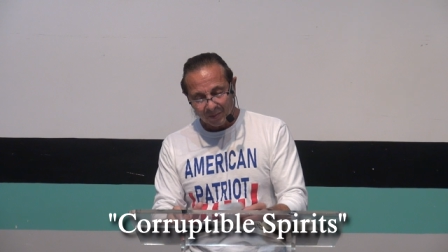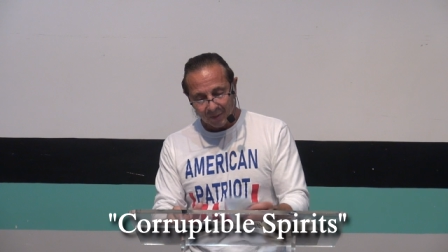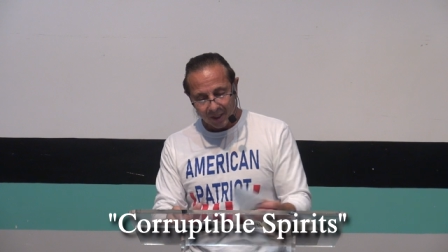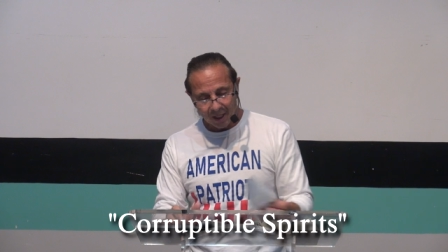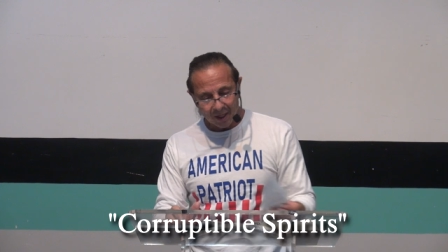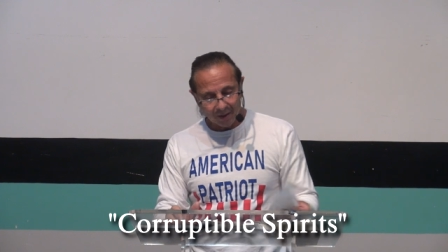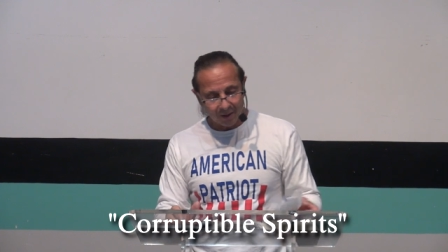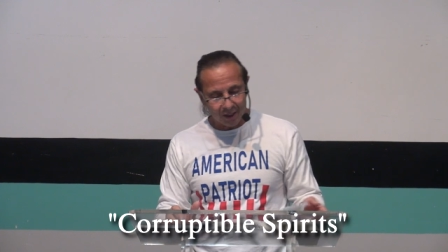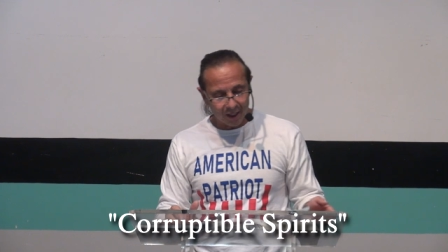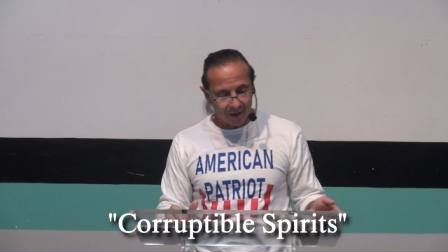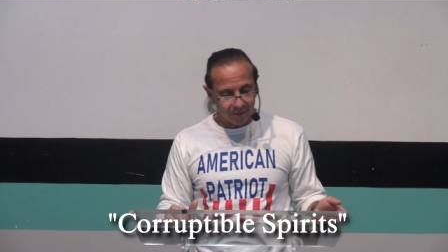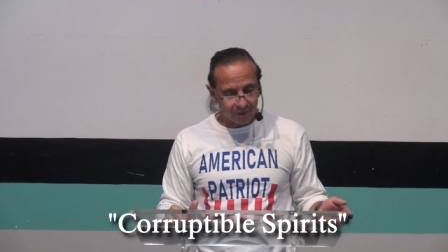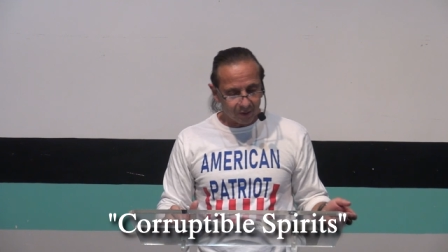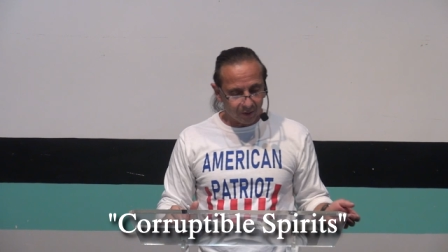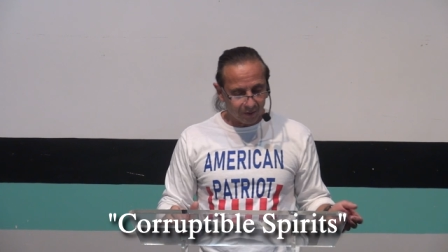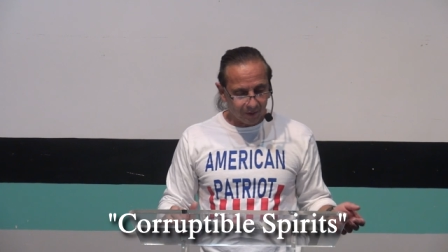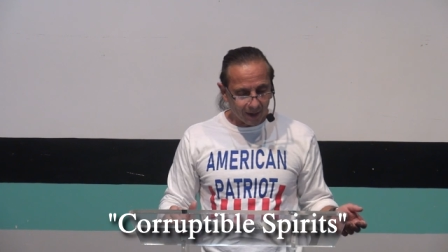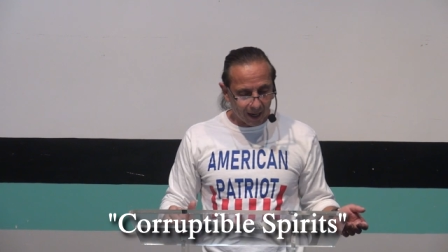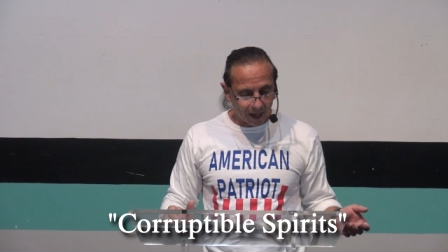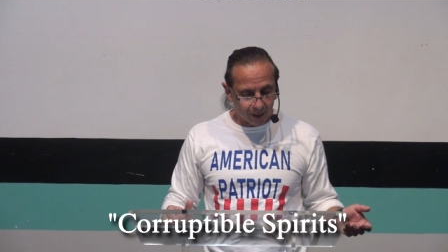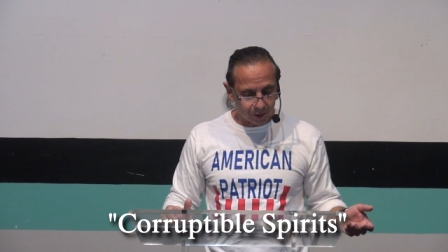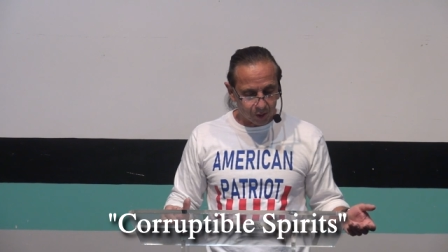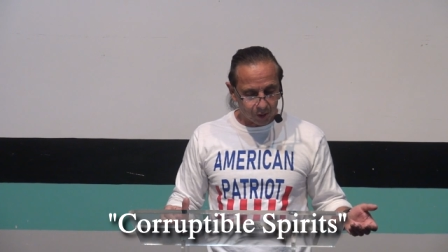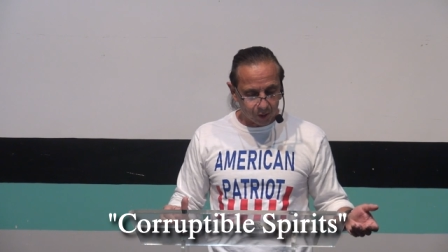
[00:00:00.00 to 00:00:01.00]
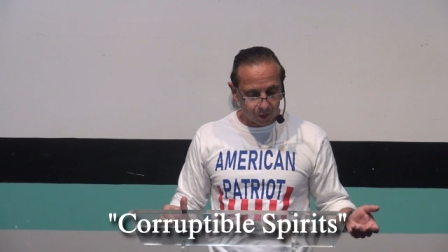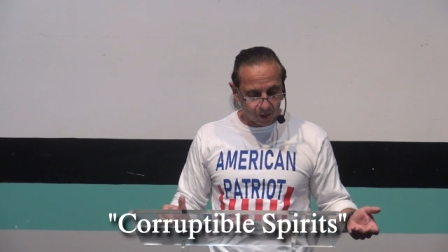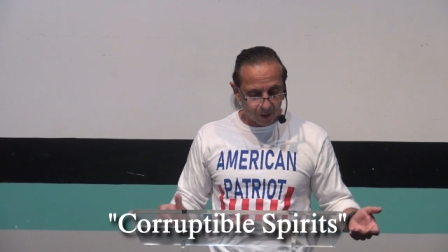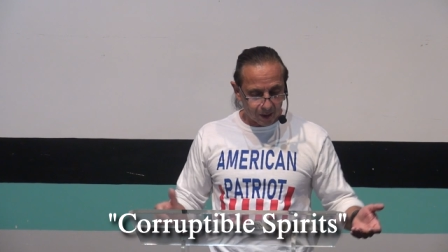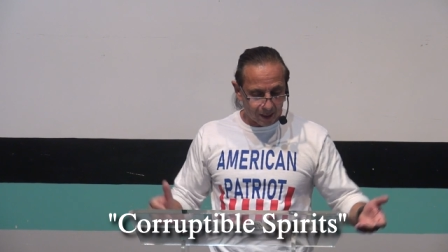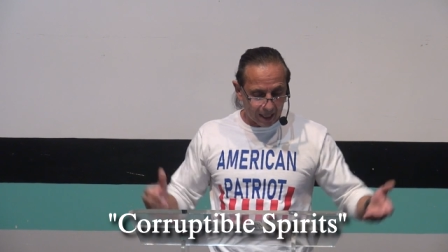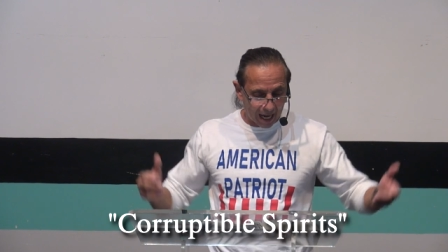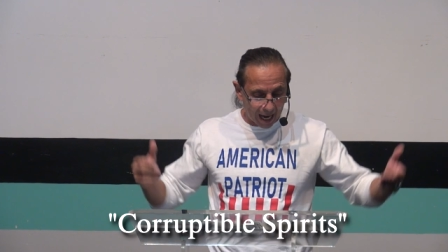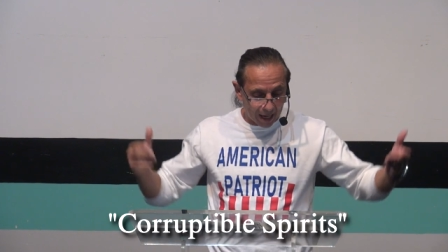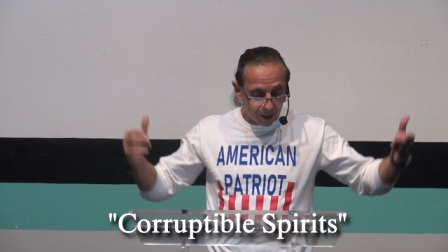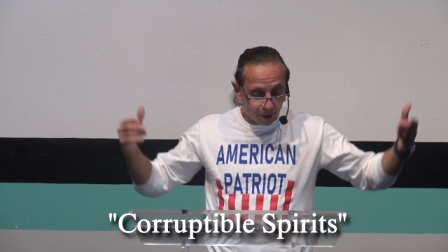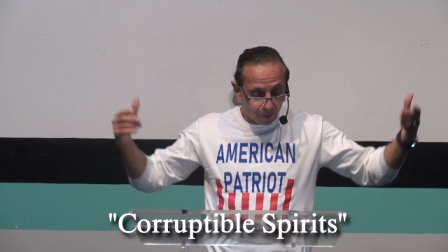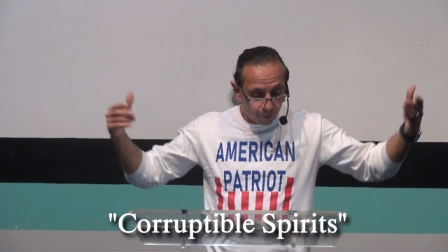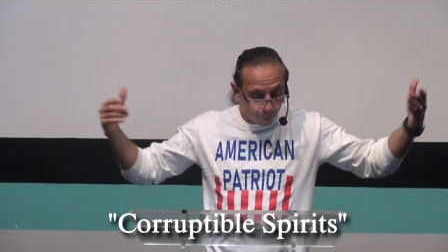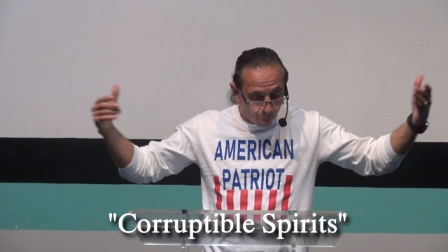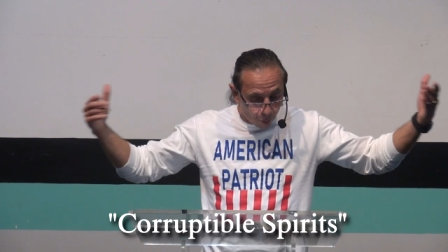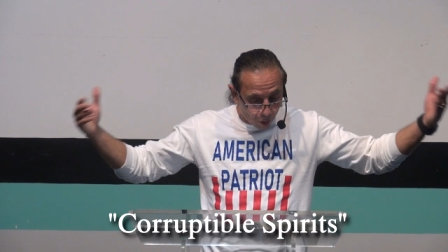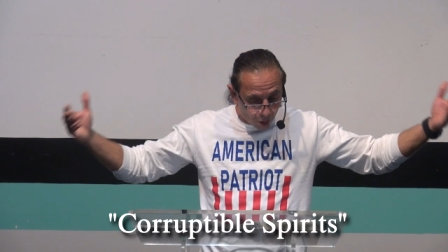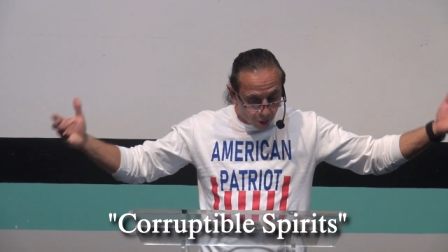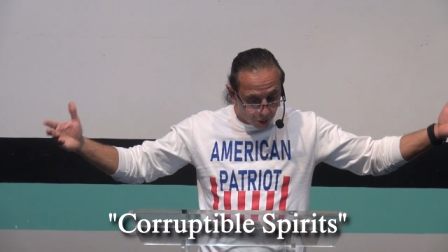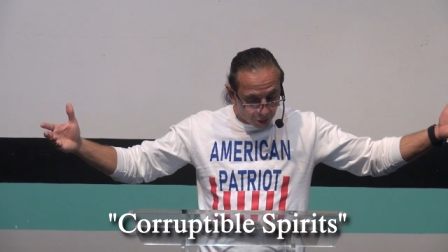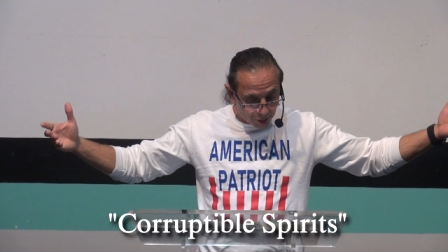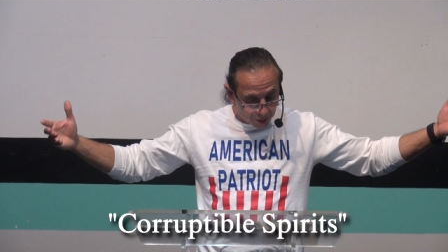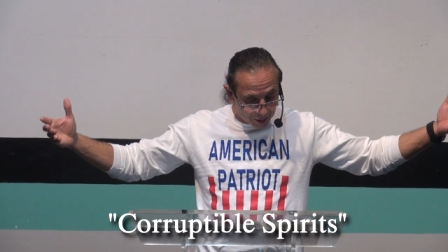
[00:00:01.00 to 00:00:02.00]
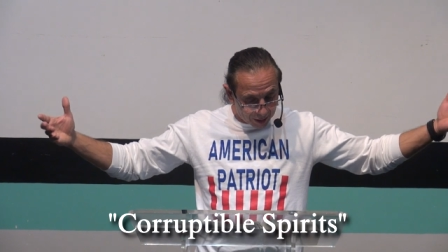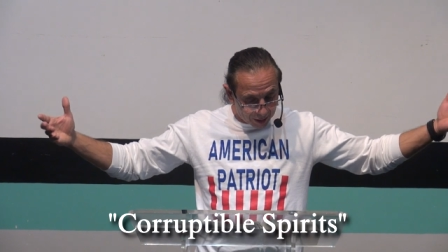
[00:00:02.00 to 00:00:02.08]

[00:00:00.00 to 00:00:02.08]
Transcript: A gift of God, not of works,